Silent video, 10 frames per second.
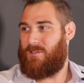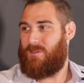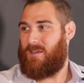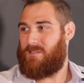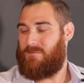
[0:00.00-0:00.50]

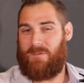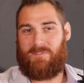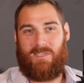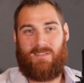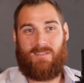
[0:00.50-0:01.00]

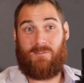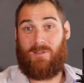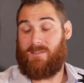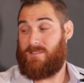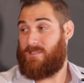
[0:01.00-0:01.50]
2015 and
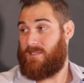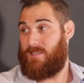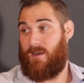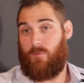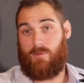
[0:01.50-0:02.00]

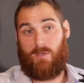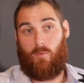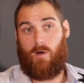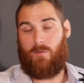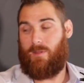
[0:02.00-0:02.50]
2016. Everyone's like,
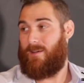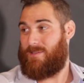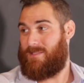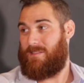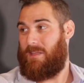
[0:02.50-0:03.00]
well,
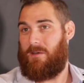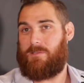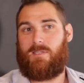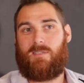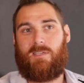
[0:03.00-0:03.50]
now's
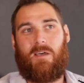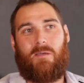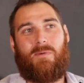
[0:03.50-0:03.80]
the time.